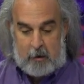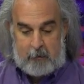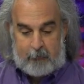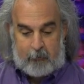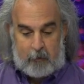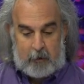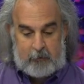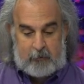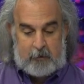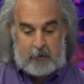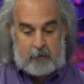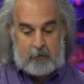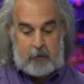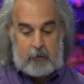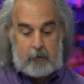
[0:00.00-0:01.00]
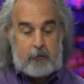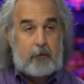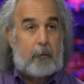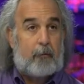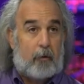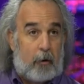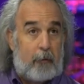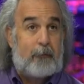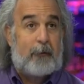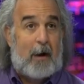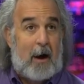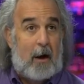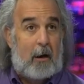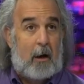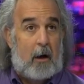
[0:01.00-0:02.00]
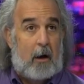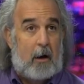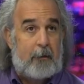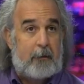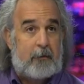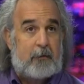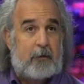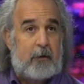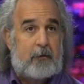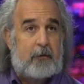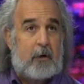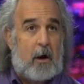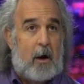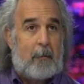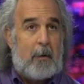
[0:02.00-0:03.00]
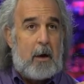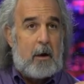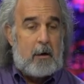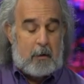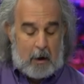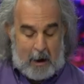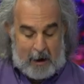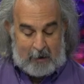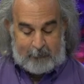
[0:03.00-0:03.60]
for instance, user profile on the system, right?